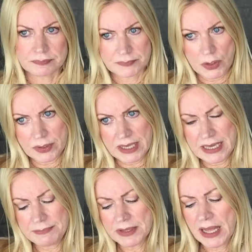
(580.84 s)

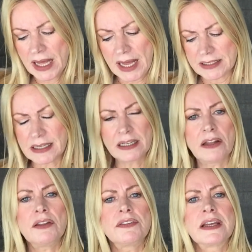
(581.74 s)
okay? And
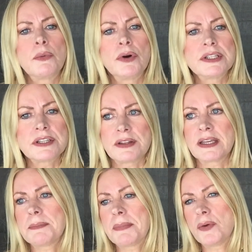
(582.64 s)
another thing I want you to think
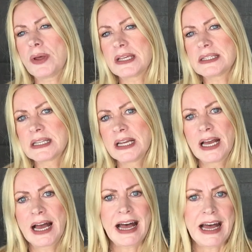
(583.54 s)
about is
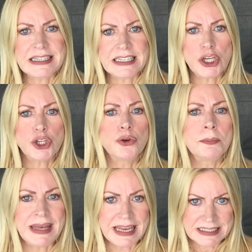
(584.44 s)
adding
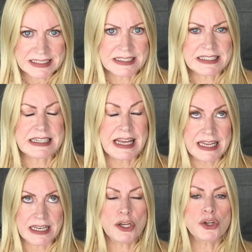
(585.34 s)
humectants
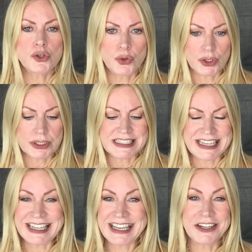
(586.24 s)
into your
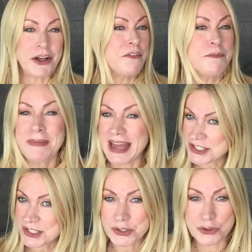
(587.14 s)
skincare. Now, I've
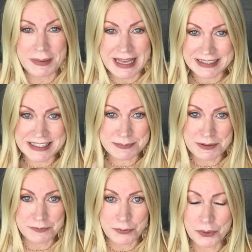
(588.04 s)
mentioned humectants
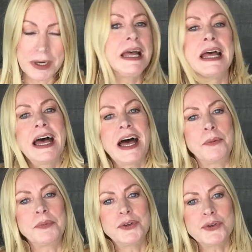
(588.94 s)
before, and
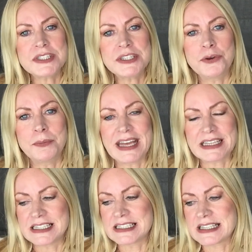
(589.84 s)
we're using
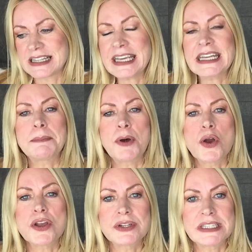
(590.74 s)
humectants, thinking about
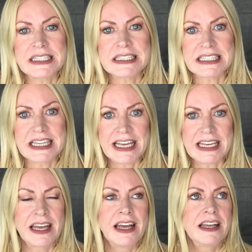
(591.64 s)
ingredients like
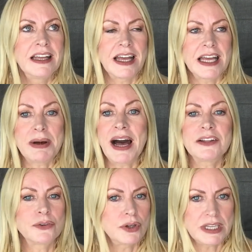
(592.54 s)

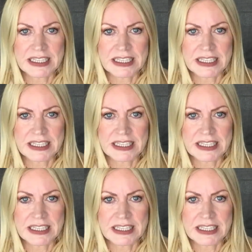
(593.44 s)
hyaluronic